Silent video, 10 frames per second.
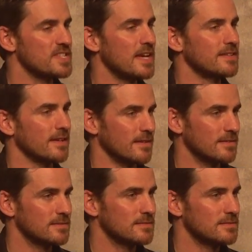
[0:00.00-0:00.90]
Which ending?
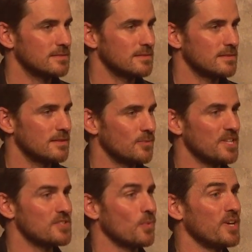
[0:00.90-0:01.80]
Yeah.
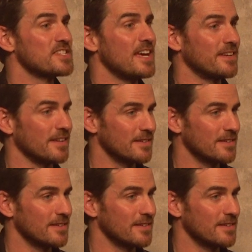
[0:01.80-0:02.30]
Which ending?